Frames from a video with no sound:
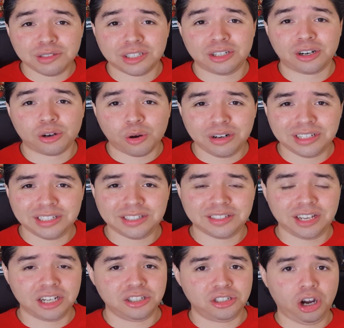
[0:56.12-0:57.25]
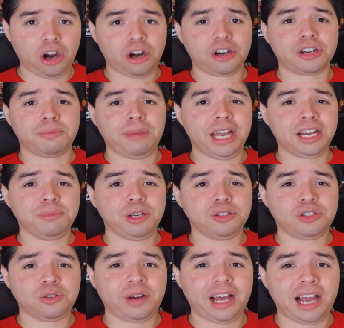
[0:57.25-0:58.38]
a dark aura. This is a Dark Mega
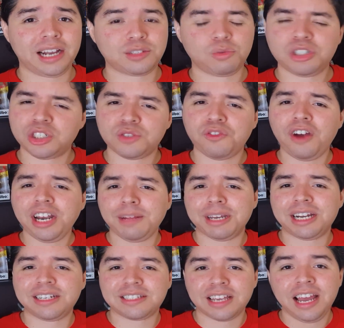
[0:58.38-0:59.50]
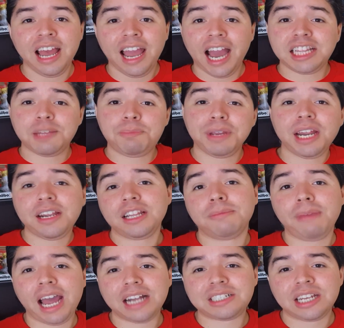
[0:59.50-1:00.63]
Mewtwo X, which is funny because at the beginning of the
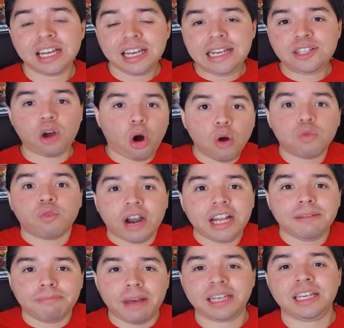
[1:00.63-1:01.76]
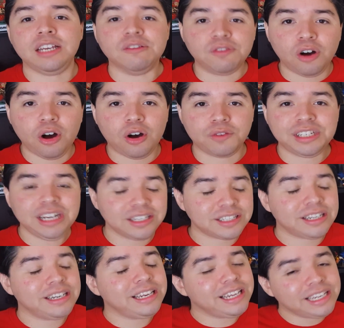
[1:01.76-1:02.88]
match, he's already Mega Evolved. He
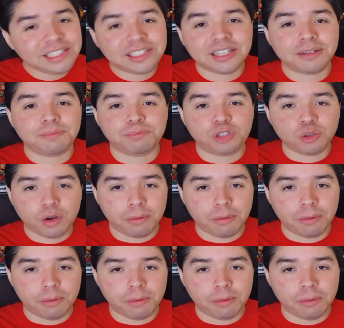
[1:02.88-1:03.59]
doesn't need to do a